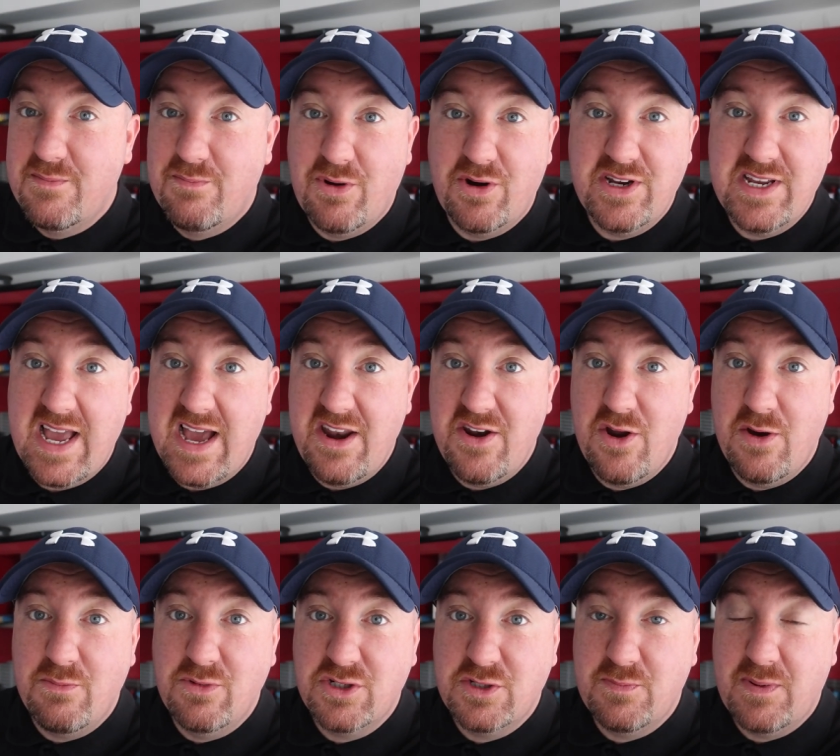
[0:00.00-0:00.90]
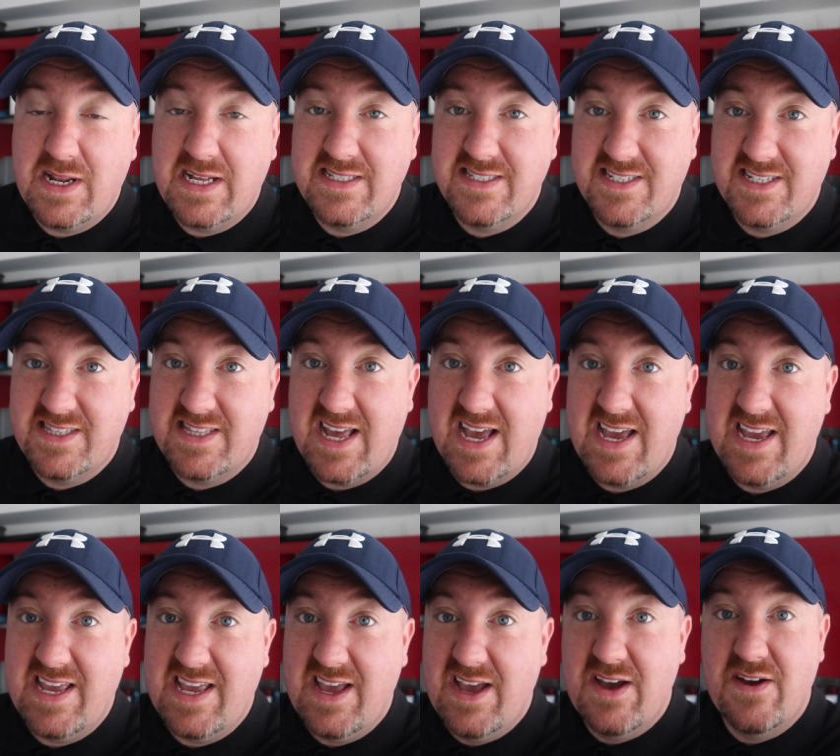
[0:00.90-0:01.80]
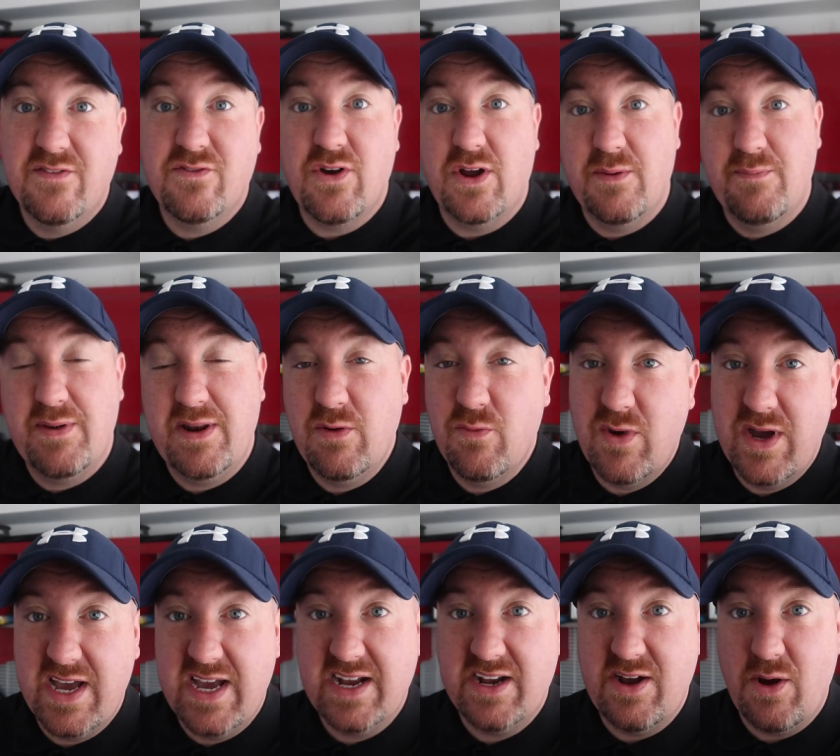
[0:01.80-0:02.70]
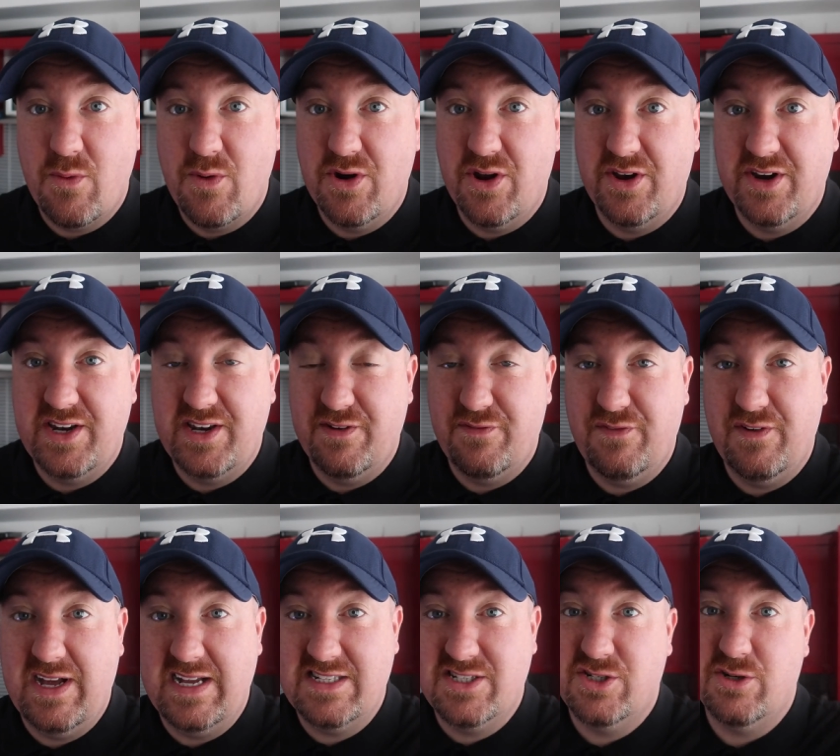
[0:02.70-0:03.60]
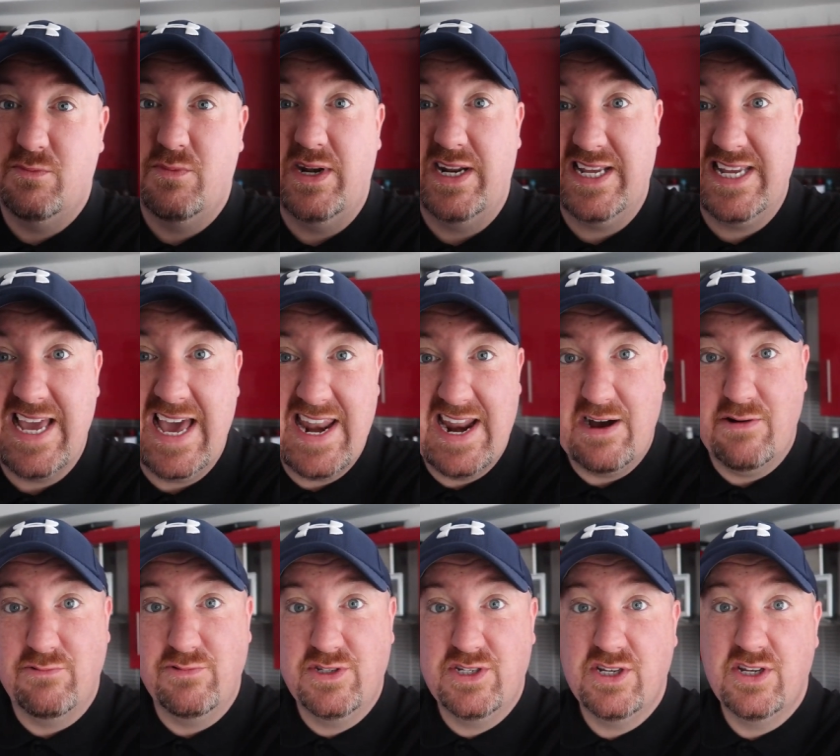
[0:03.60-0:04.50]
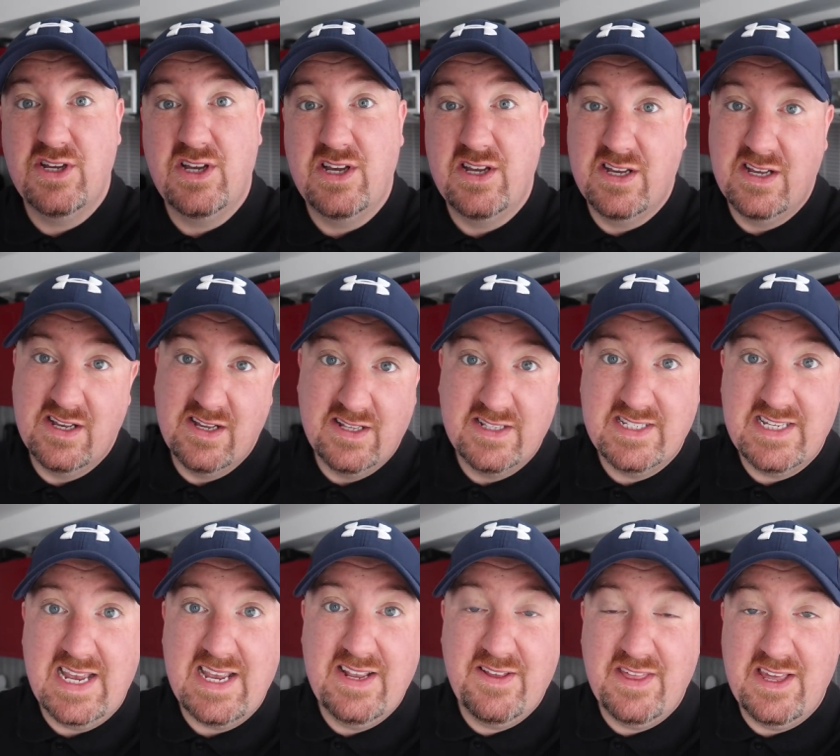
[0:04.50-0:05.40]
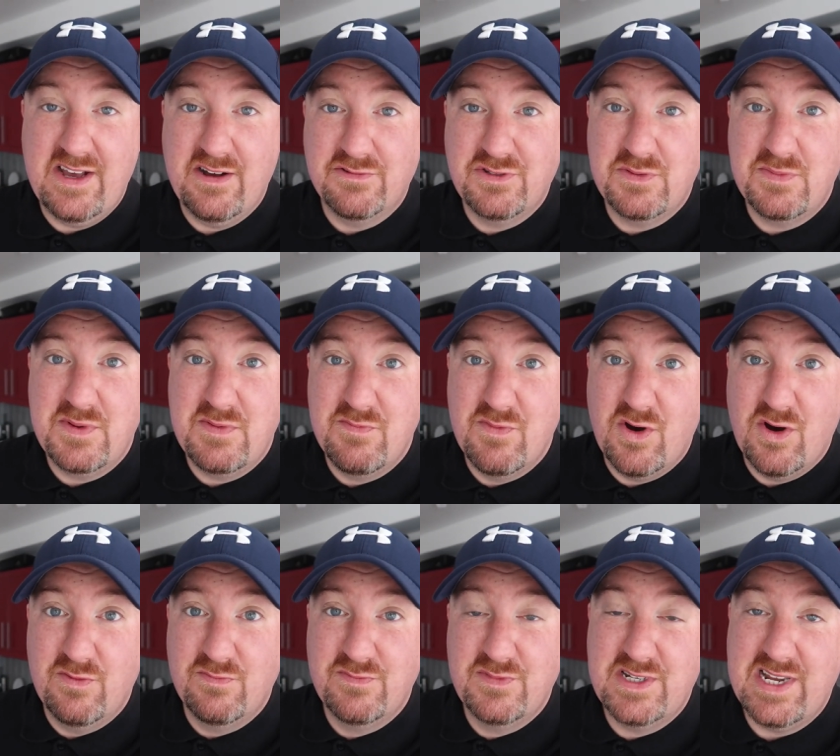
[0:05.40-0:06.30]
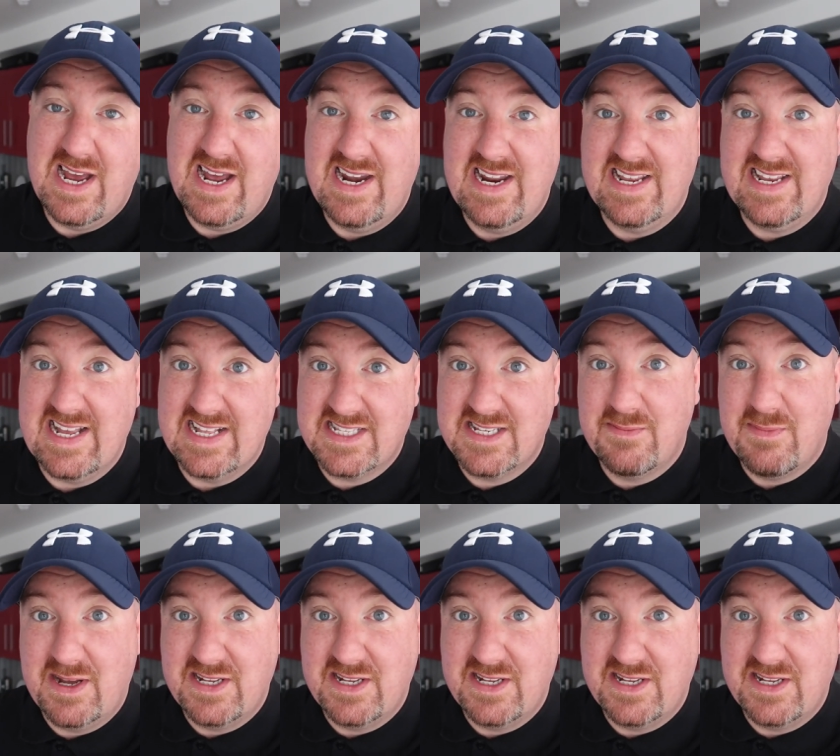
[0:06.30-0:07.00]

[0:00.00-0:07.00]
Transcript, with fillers: But yeah, not much planned today. got a bit of work going on in the flat, so I'm going to get out, take the out to my mum's and then get to